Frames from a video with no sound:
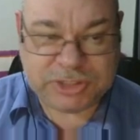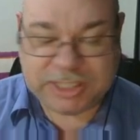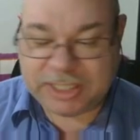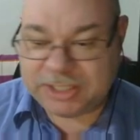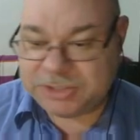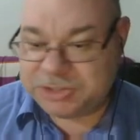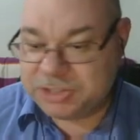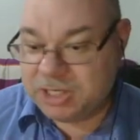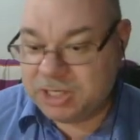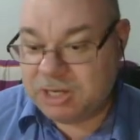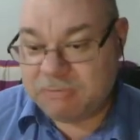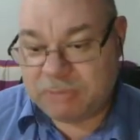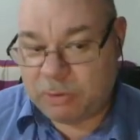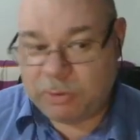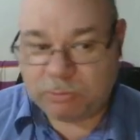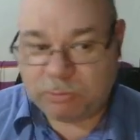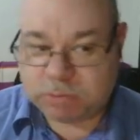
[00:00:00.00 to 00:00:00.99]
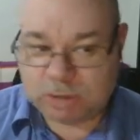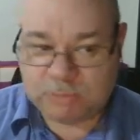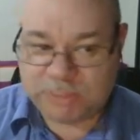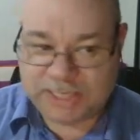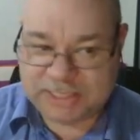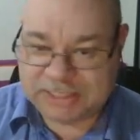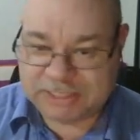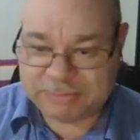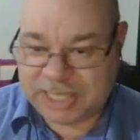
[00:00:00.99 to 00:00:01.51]
does, but we'll
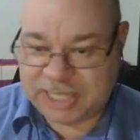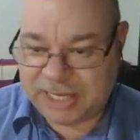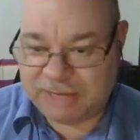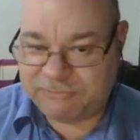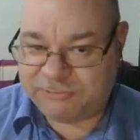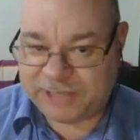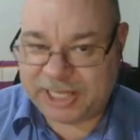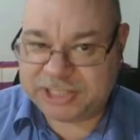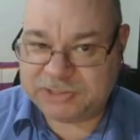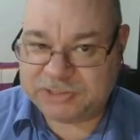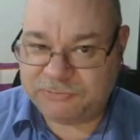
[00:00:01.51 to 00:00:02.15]
probably end up taking Flash